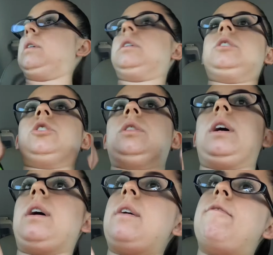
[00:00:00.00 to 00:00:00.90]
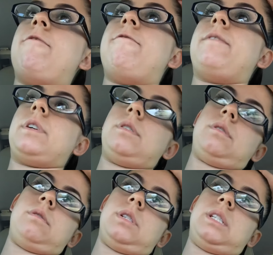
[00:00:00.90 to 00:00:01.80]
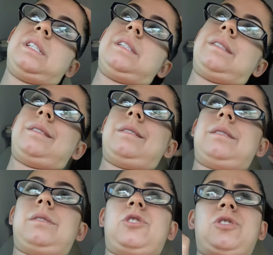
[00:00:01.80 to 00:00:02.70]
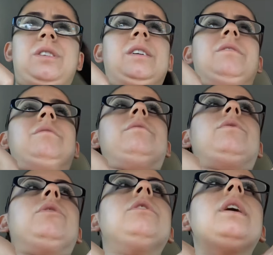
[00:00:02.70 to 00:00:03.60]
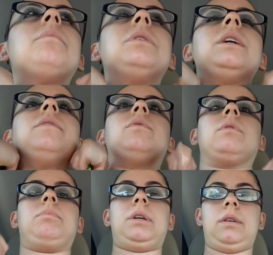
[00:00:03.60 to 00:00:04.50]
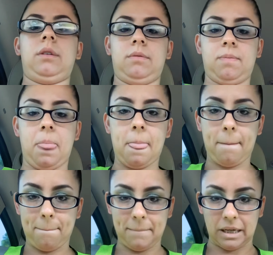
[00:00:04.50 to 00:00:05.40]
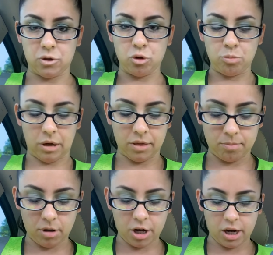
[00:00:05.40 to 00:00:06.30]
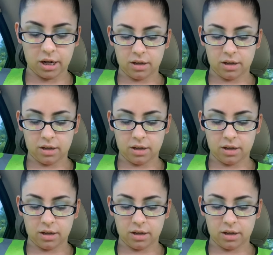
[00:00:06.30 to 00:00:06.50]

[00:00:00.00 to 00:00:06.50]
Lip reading: On July 1st or July 3rd, I believe, would be my 2 month mark